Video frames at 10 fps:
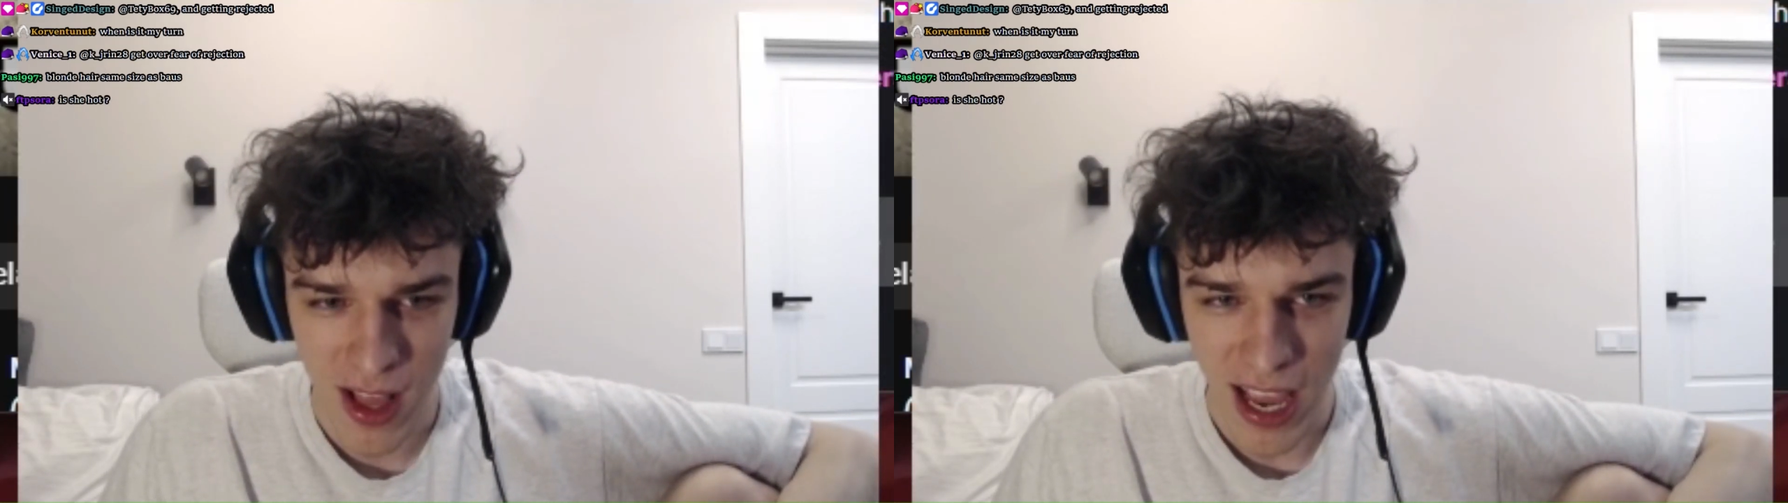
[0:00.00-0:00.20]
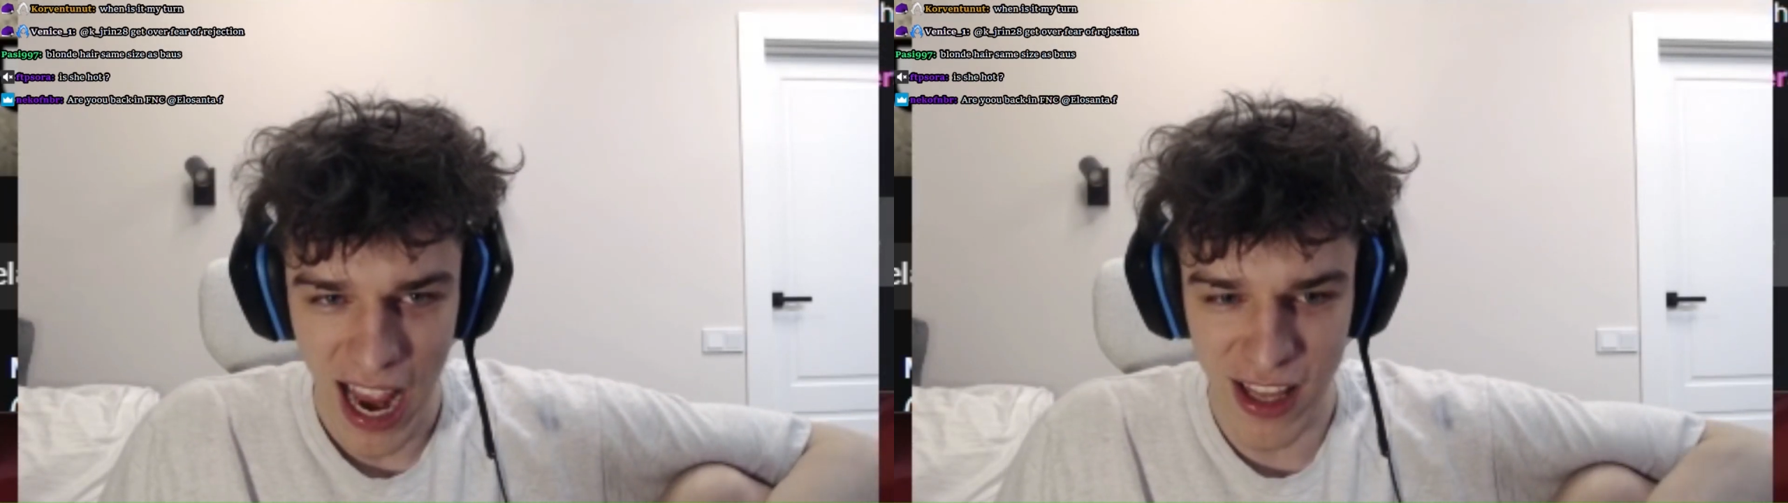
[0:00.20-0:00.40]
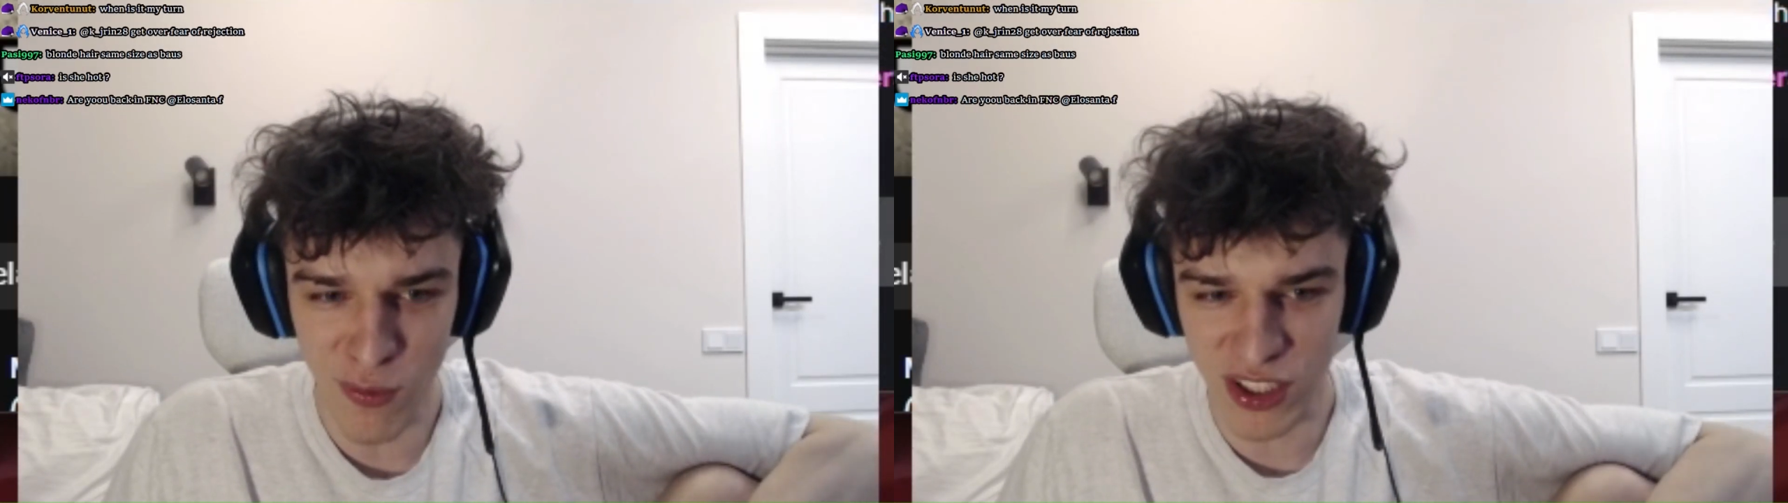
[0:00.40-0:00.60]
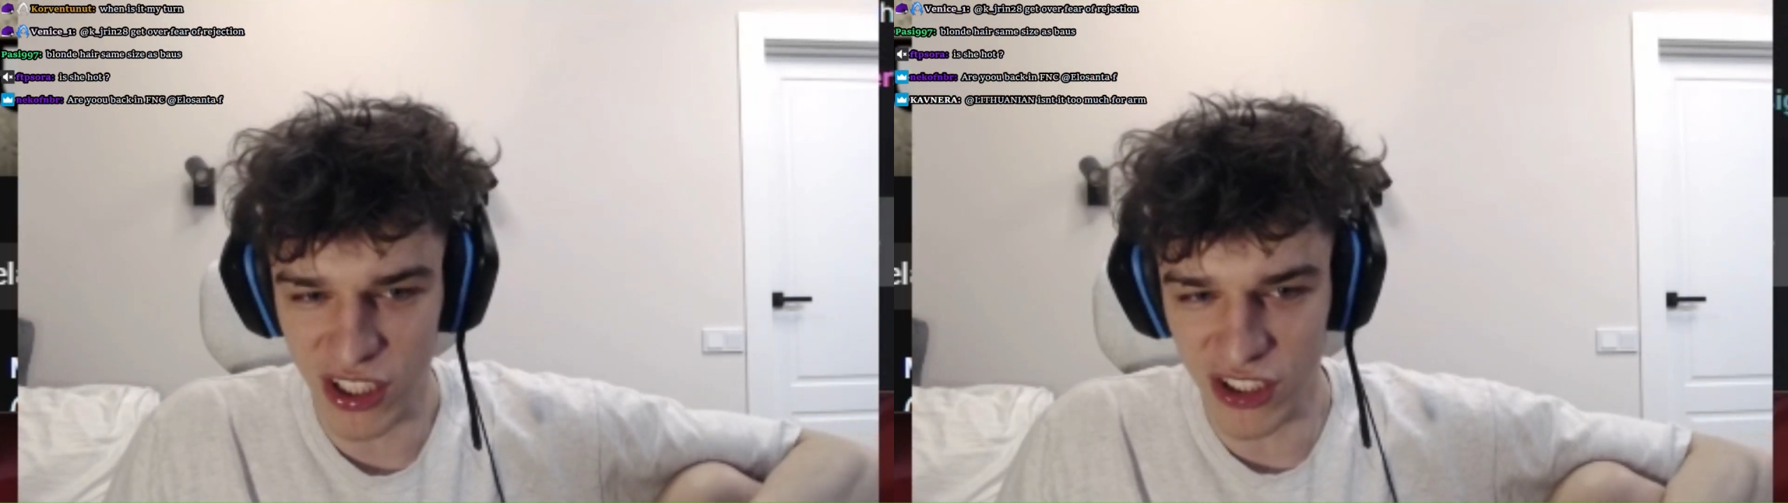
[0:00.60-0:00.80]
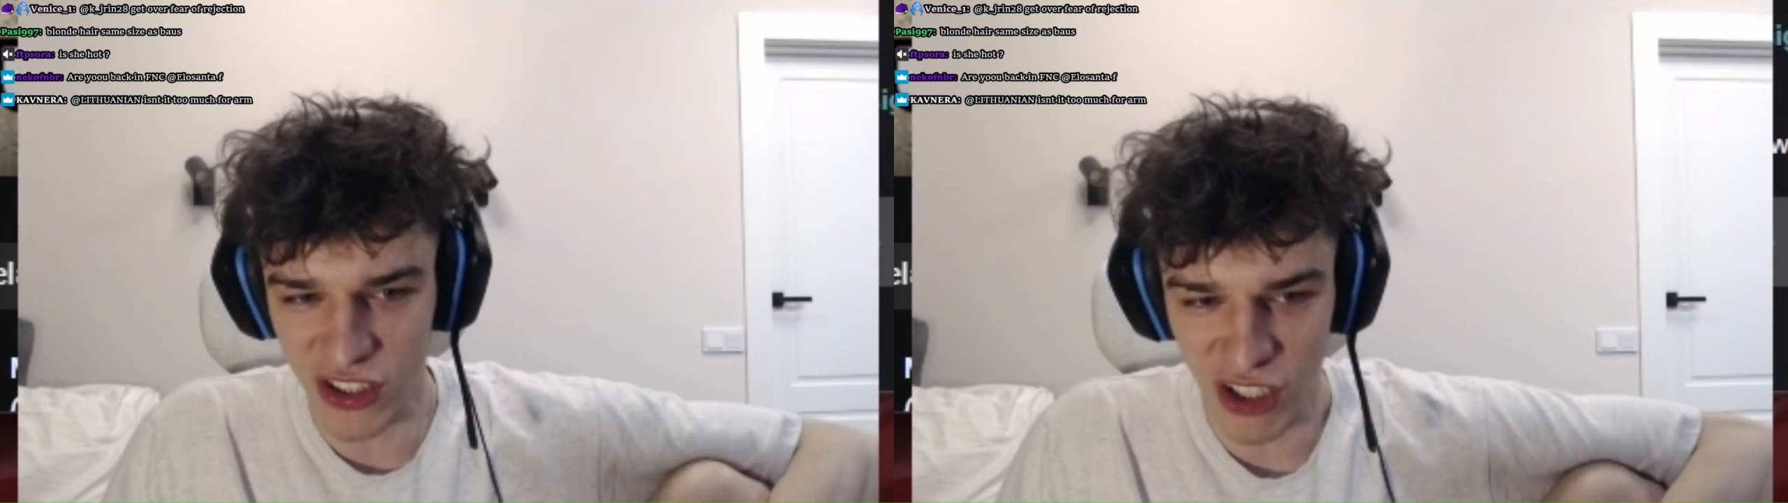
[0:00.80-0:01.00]
and then we
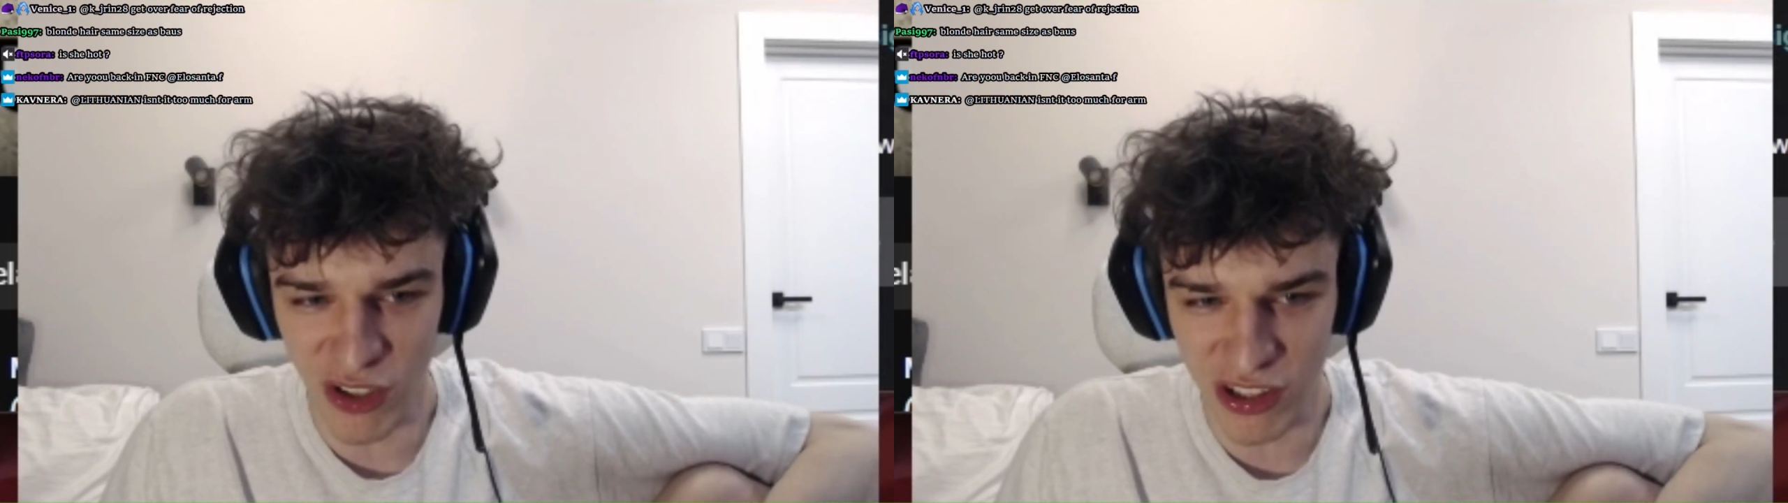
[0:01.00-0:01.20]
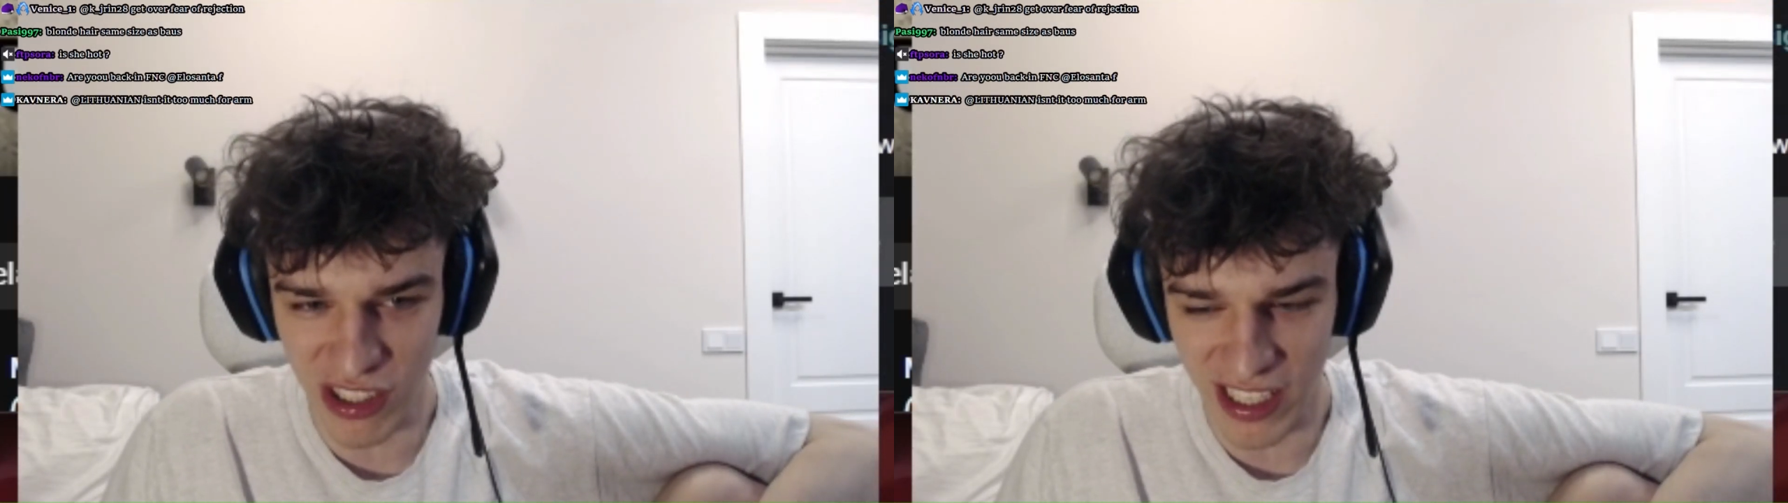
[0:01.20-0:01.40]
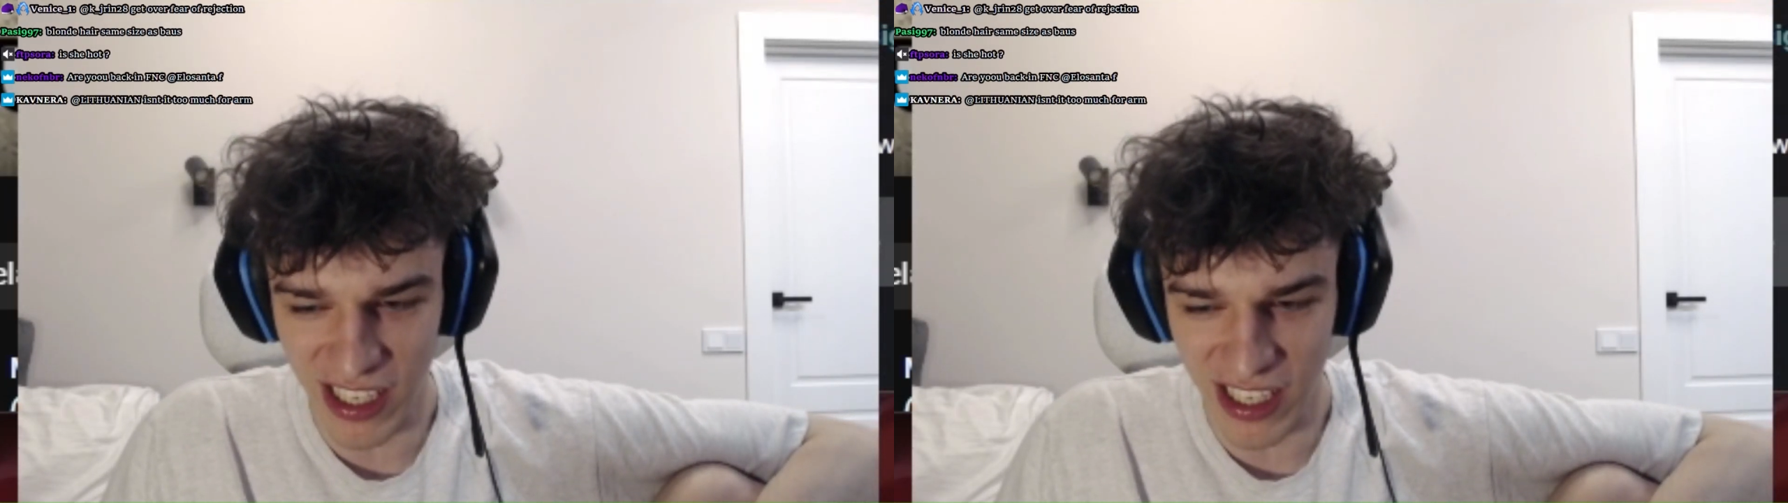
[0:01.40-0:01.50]
started talking to like